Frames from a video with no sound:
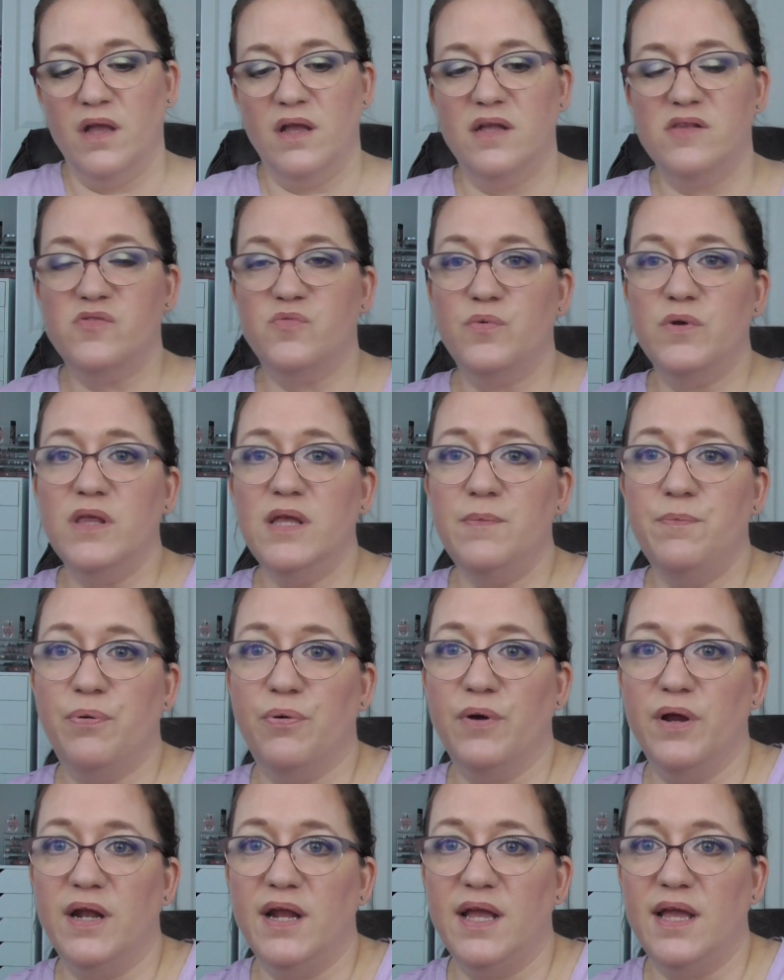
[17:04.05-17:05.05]
It's really
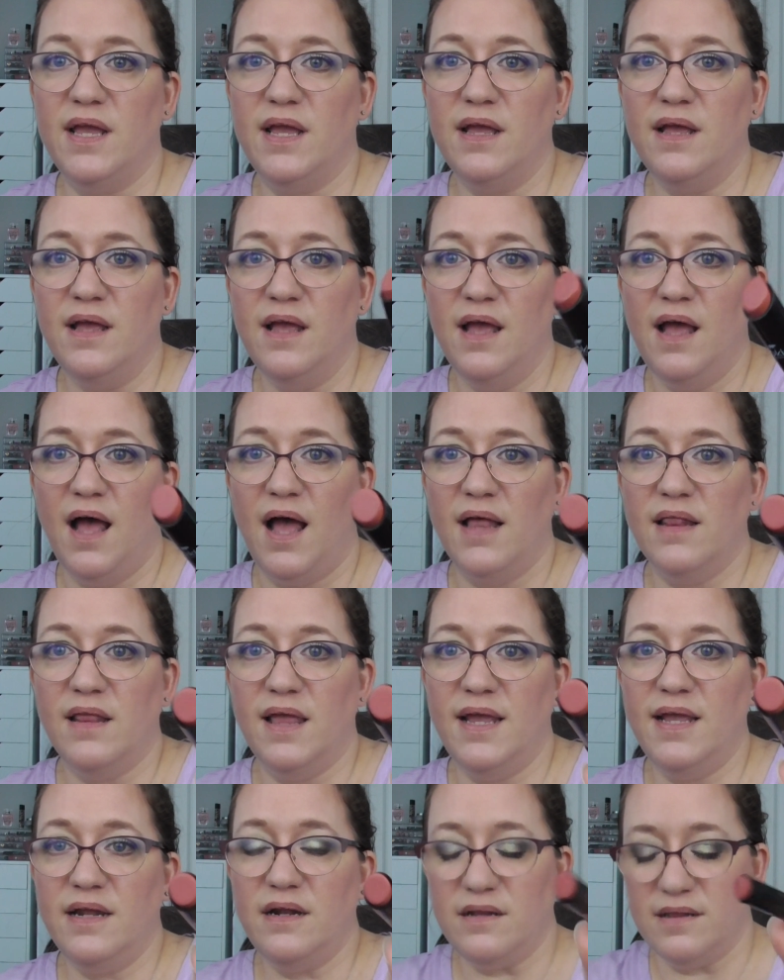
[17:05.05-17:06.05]
pretty. I
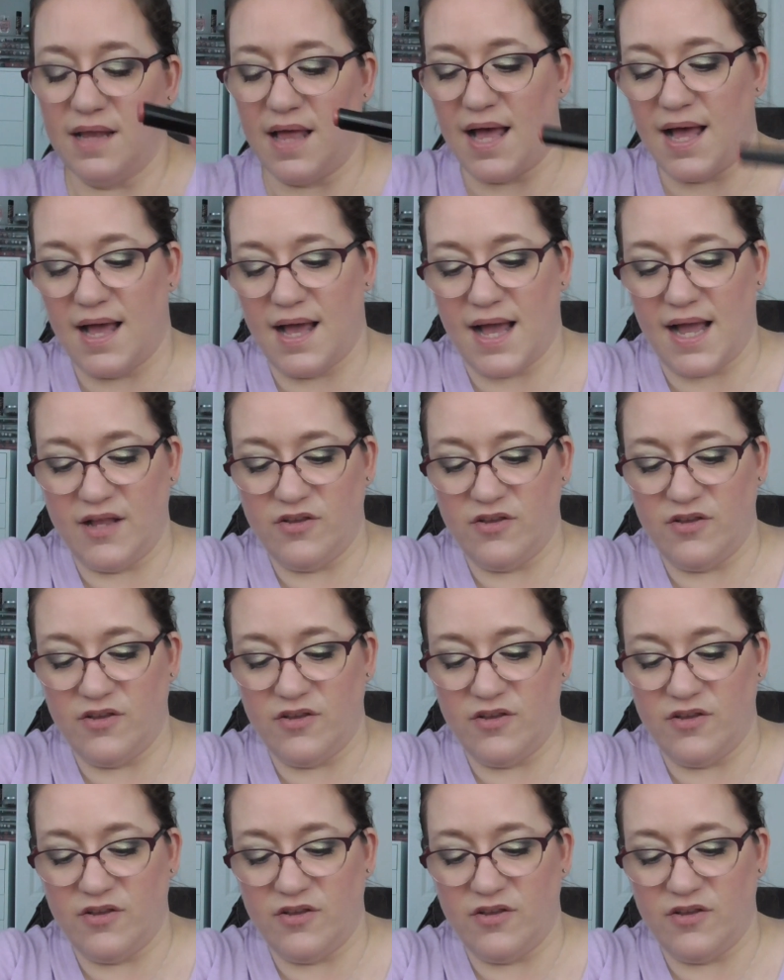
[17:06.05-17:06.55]
like it a lot.